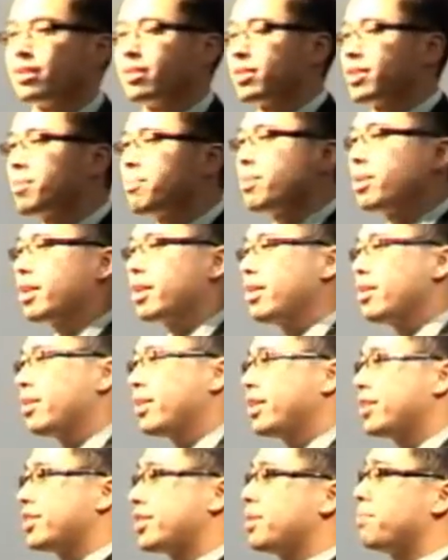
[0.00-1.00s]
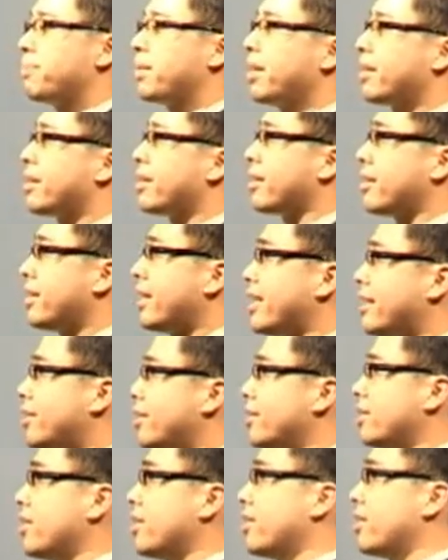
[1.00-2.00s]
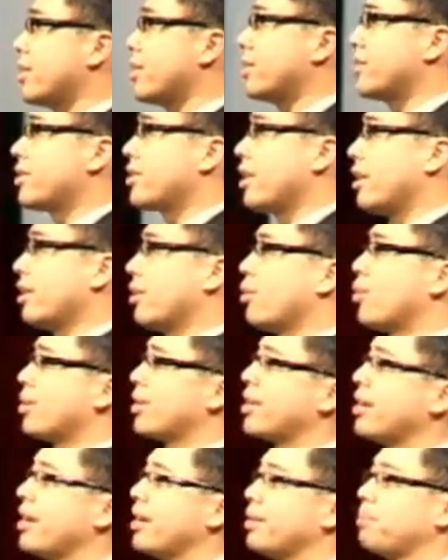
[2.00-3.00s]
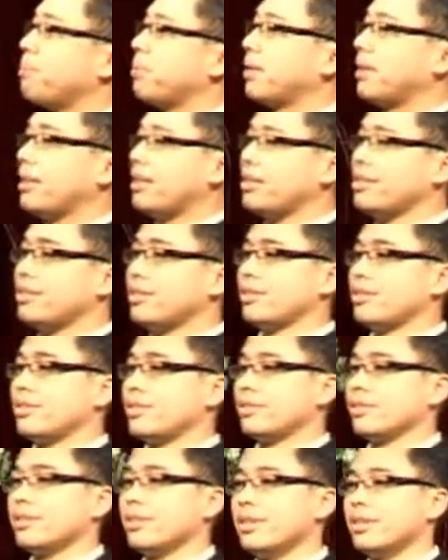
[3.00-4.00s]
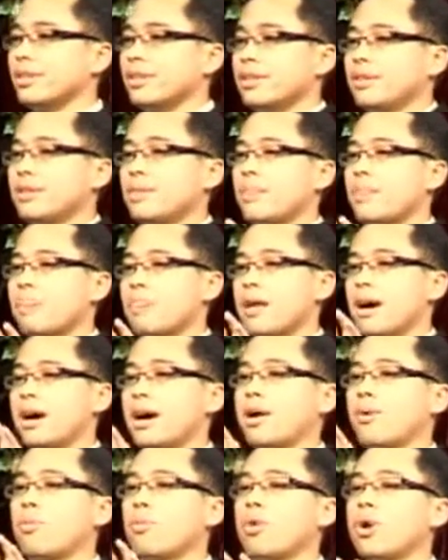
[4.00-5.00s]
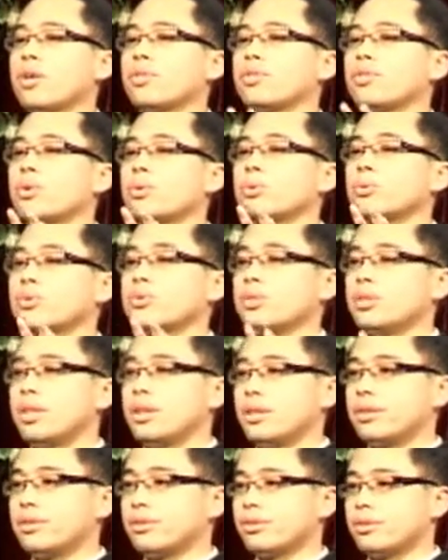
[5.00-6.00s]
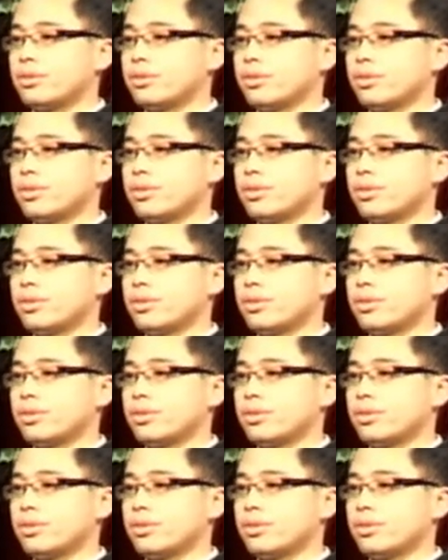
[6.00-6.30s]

Someone here needs to make that decision and say, Lord God, please, I want those things